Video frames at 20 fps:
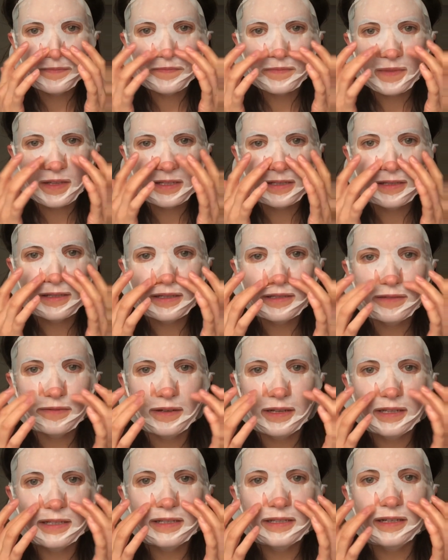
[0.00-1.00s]
So that's why I
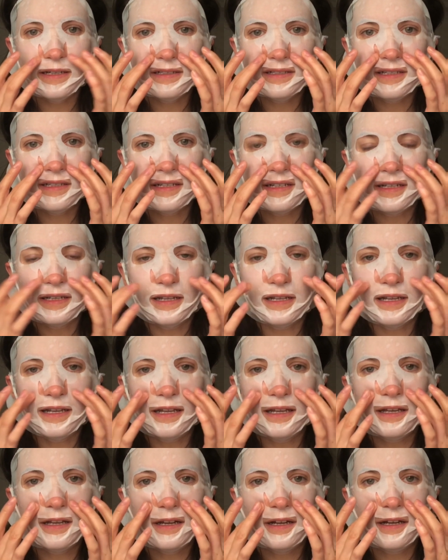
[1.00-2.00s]
started early.
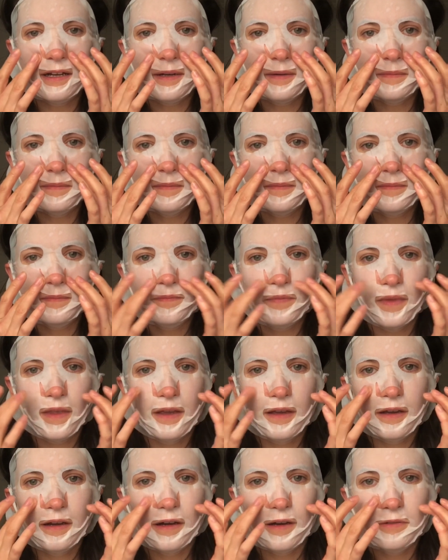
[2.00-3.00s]

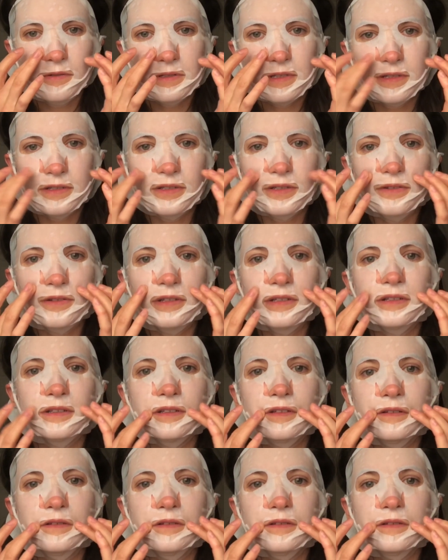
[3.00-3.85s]
I wasn't doing